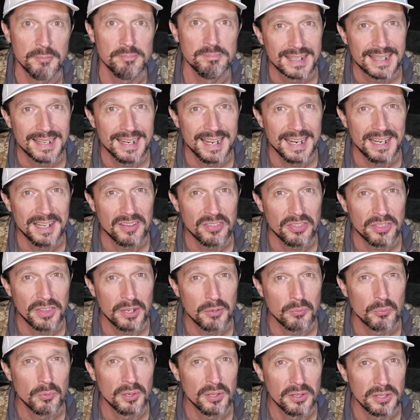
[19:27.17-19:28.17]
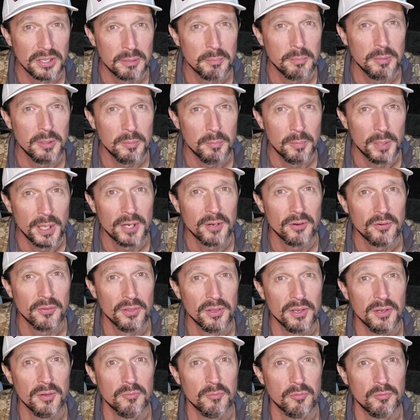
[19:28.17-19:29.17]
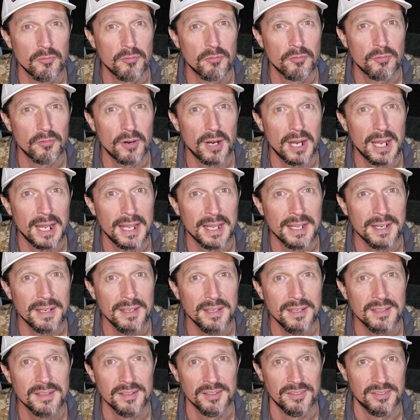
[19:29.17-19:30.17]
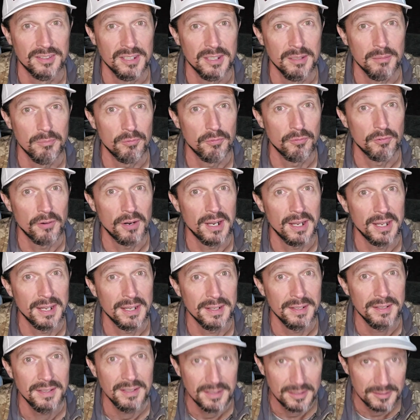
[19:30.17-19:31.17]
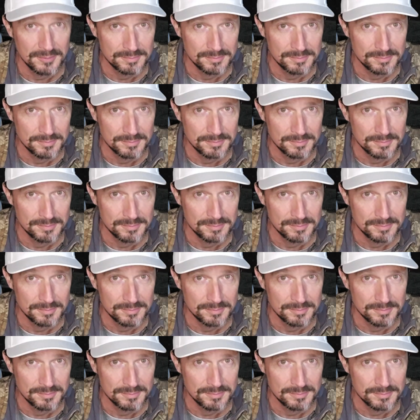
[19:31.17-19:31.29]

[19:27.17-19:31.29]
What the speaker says: Can anything really be better than fried, deep fried?